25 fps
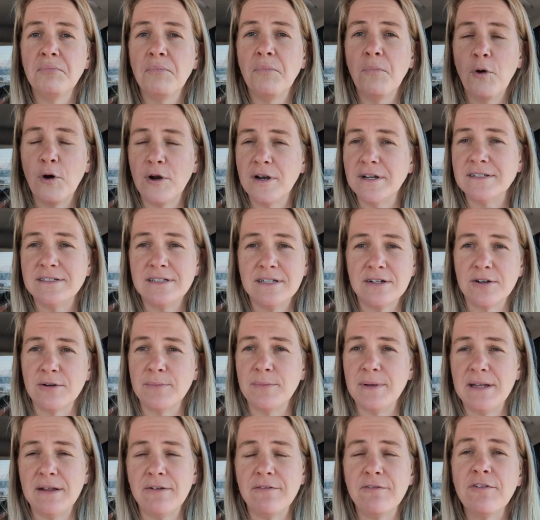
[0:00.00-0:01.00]
what is there to
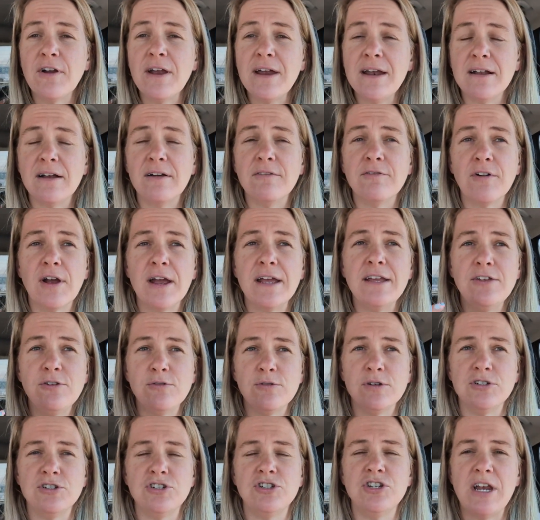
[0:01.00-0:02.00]
be afraid of, right? You
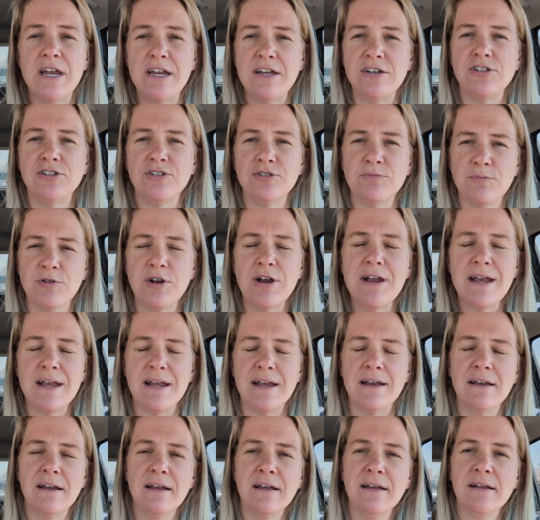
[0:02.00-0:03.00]
can change your
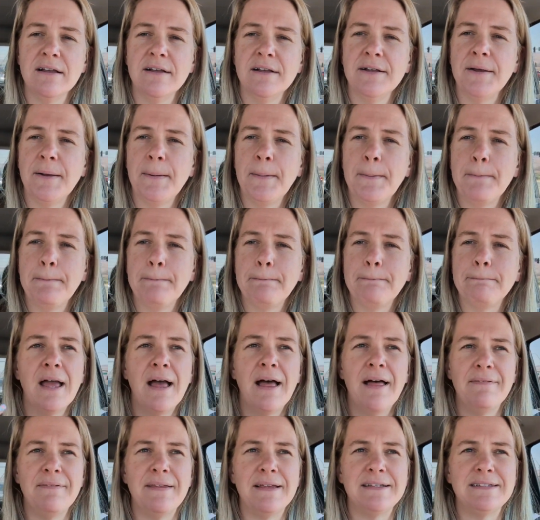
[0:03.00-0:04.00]
brain.
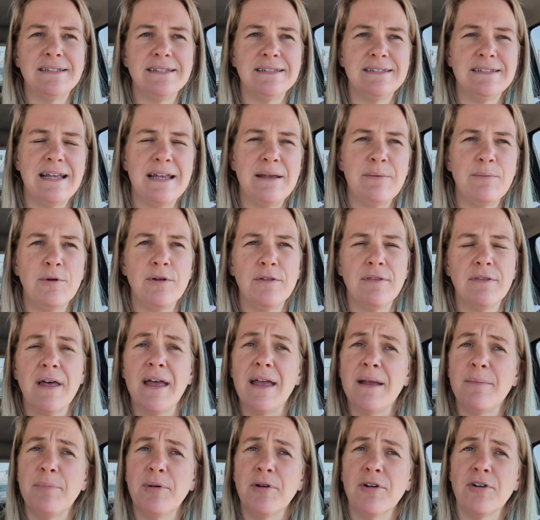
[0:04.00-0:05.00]
And that's the same with
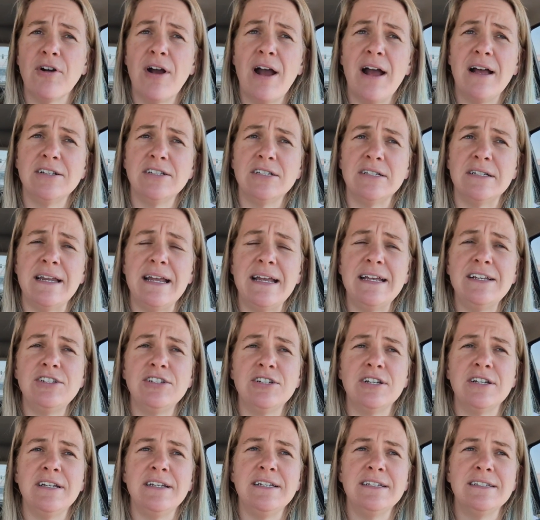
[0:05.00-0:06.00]
like
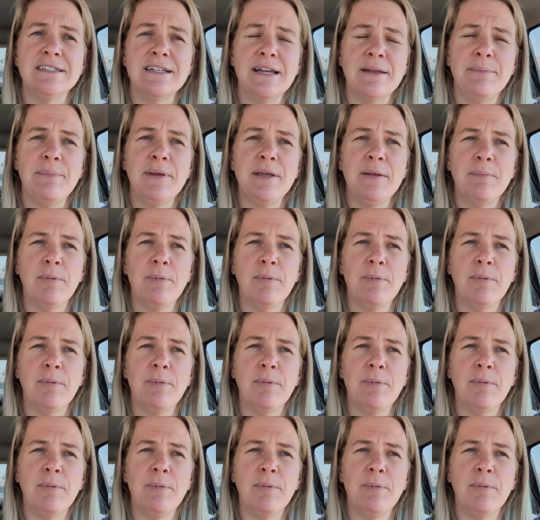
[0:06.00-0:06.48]
procrastination. He said